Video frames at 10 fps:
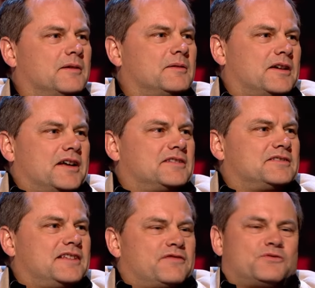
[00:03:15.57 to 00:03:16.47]
Yes. and
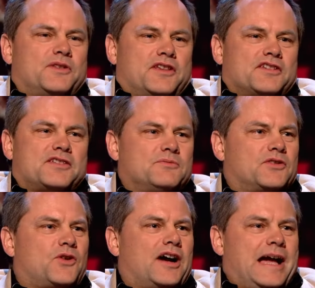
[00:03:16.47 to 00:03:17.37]
lived with us and were
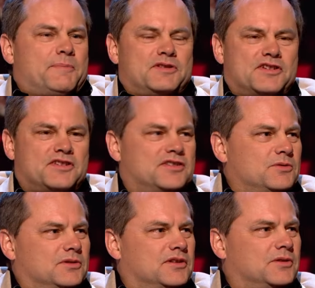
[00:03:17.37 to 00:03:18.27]
quite happy just to do
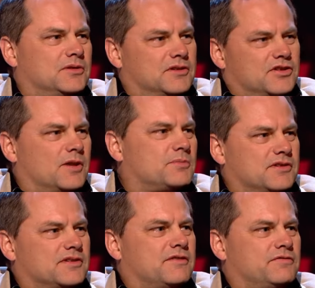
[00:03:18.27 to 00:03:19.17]
all the, all the jobs and
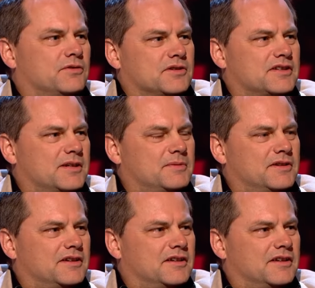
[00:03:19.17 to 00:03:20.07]
stuff for well, us. Well, it's Brave
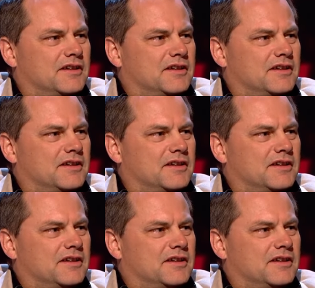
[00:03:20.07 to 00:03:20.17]
New